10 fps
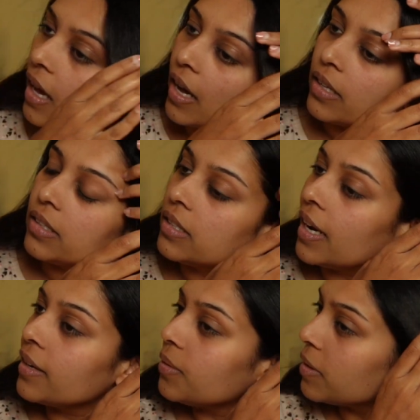I just
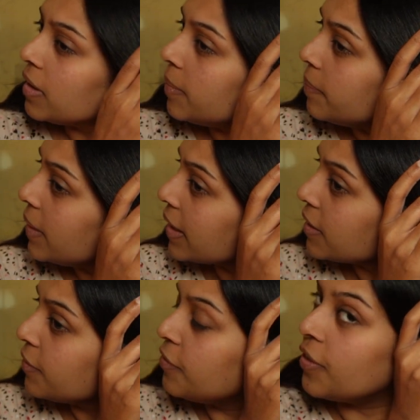like to clip like
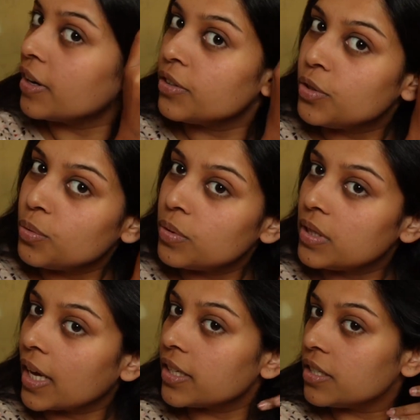the front two
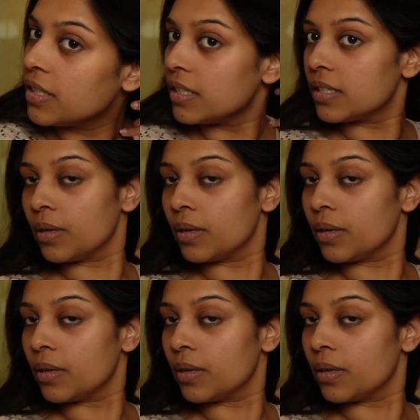sections